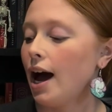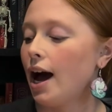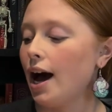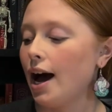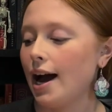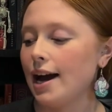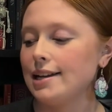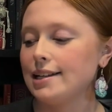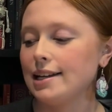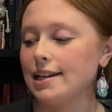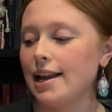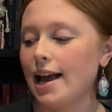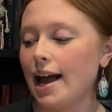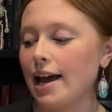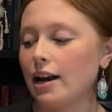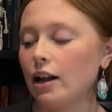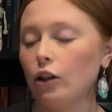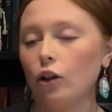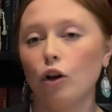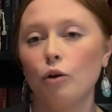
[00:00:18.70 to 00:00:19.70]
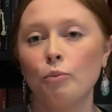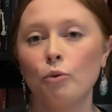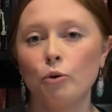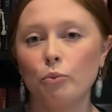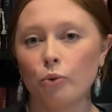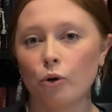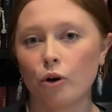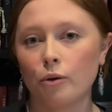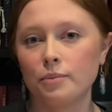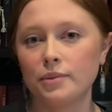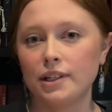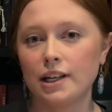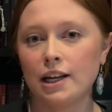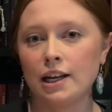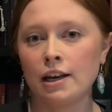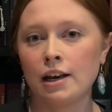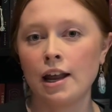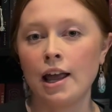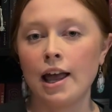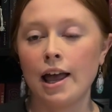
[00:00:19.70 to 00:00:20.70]
I did add a lot more prompts
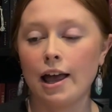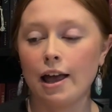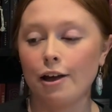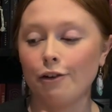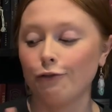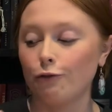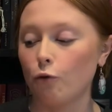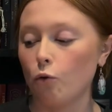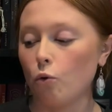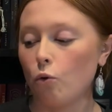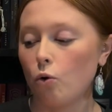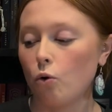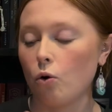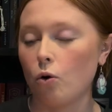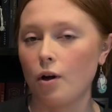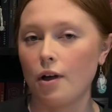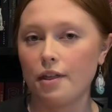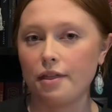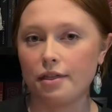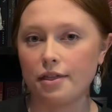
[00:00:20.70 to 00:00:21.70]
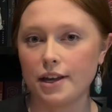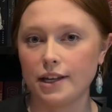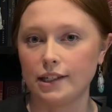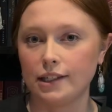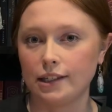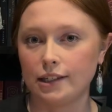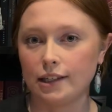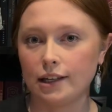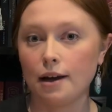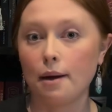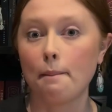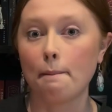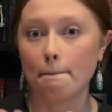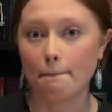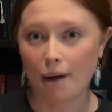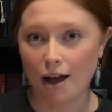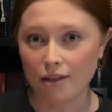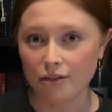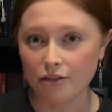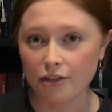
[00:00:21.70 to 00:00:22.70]
in for this
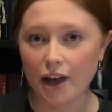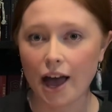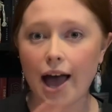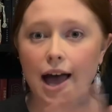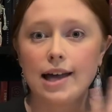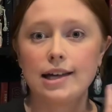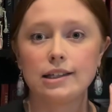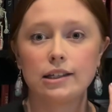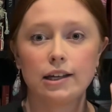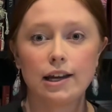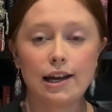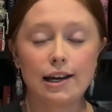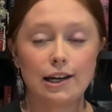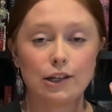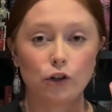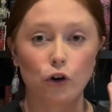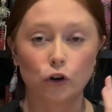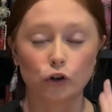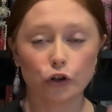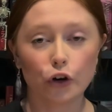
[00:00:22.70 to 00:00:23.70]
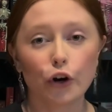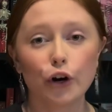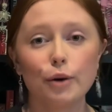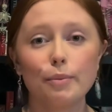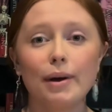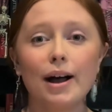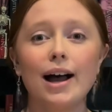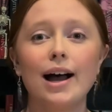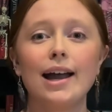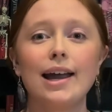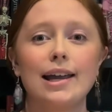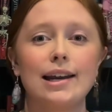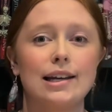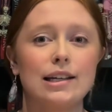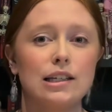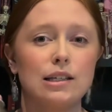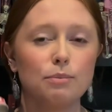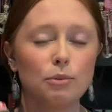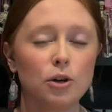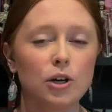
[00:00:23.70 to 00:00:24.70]
month as it is October, it is
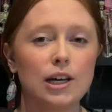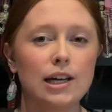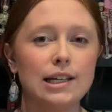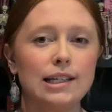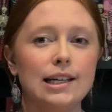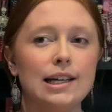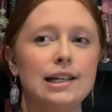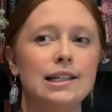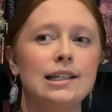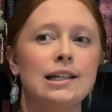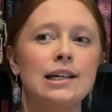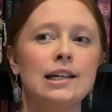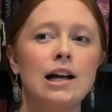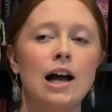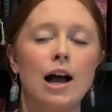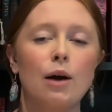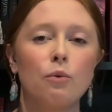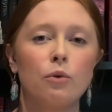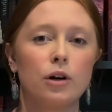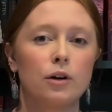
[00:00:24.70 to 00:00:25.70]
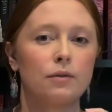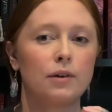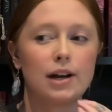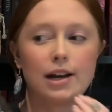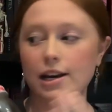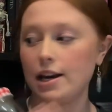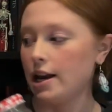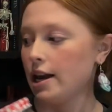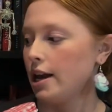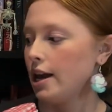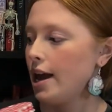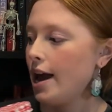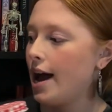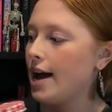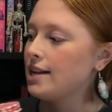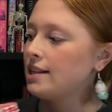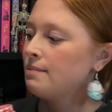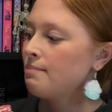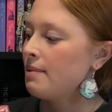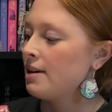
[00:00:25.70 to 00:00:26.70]
spooky season. I want to read
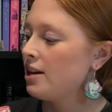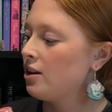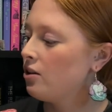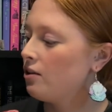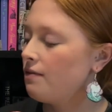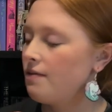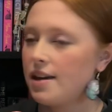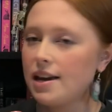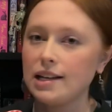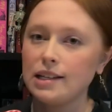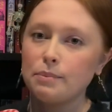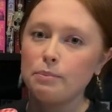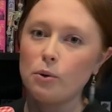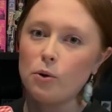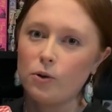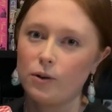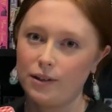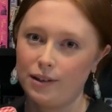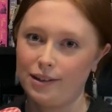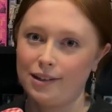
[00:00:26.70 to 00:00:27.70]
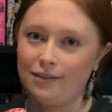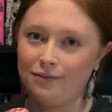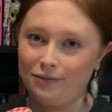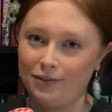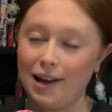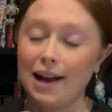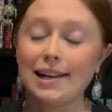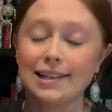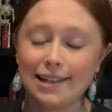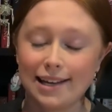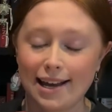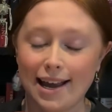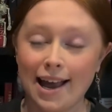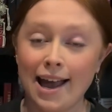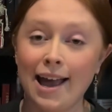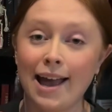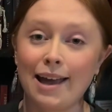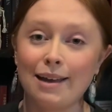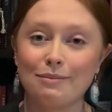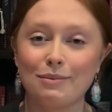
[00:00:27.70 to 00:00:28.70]
as many of these books as I
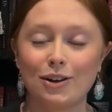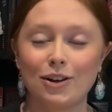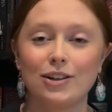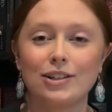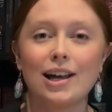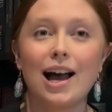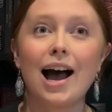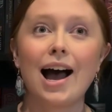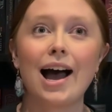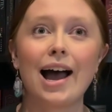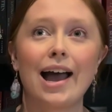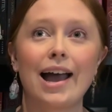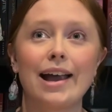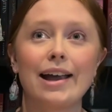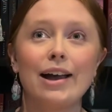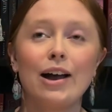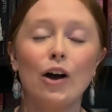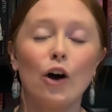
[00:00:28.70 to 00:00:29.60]
can because I